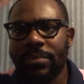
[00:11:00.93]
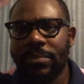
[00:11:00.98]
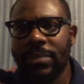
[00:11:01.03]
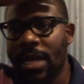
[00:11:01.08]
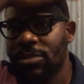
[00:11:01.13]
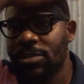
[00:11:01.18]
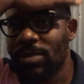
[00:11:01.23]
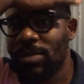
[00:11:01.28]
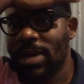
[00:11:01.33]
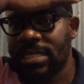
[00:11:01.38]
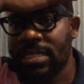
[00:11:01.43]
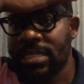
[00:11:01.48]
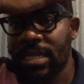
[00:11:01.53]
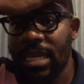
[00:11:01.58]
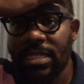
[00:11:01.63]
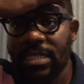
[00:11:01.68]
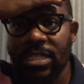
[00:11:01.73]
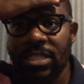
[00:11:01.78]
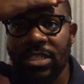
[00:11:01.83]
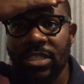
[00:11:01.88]
how do I
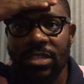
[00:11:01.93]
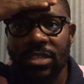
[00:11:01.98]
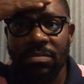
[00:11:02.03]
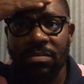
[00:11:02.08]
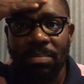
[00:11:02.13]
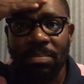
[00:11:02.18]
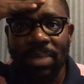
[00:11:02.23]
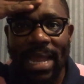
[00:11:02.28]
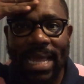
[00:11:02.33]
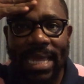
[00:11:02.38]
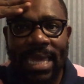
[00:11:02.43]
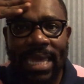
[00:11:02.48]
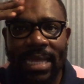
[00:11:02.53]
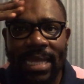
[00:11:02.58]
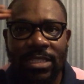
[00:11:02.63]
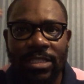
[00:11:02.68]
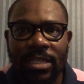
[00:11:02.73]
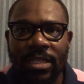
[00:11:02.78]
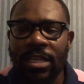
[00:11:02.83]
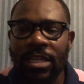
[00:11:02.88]
say, this sort of
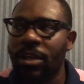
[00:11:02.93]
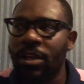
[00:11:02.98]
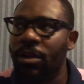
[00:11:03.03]
blanket,